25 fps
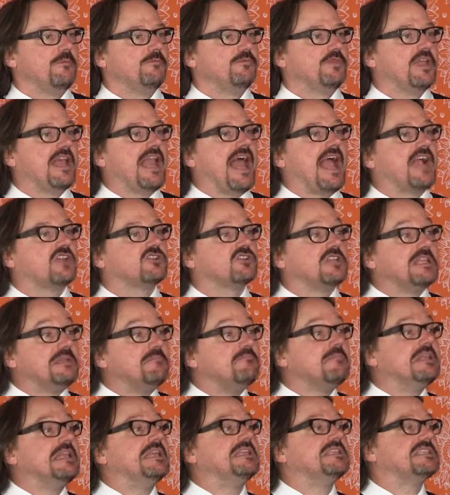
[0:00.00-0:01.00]
that actually
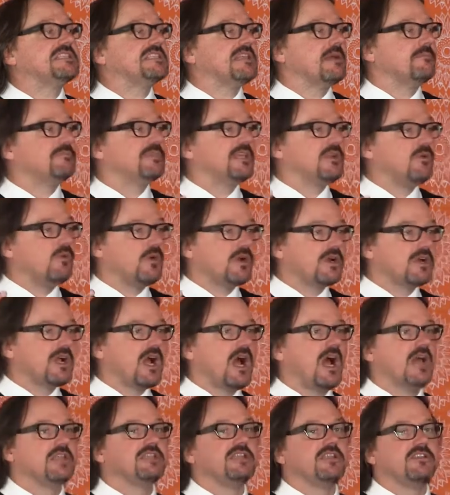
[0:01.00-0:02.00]
means something, where
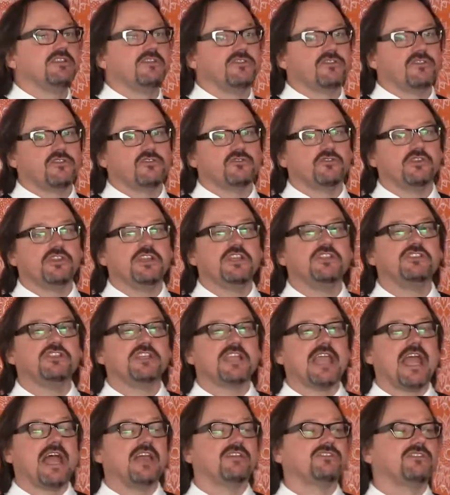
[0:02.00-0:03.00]
content is a
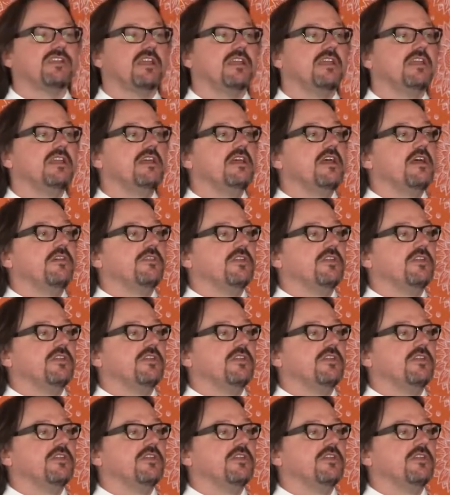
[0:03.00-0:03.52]
strategic asset